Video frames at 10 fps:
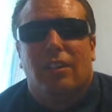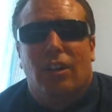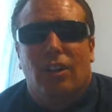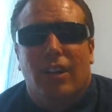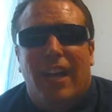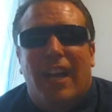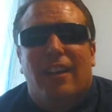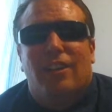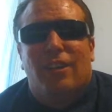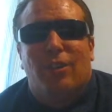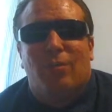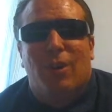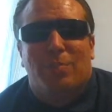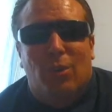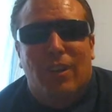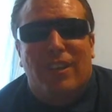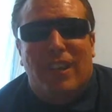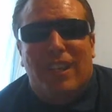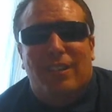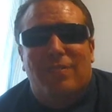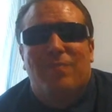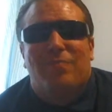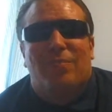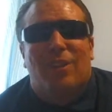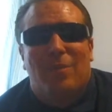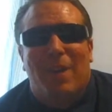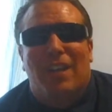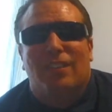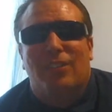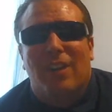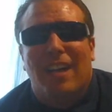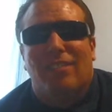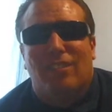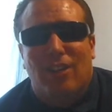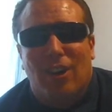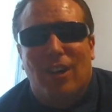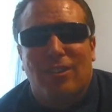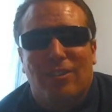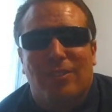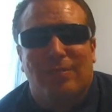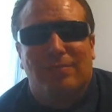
Oh yeah, and one more thing about the classic cars.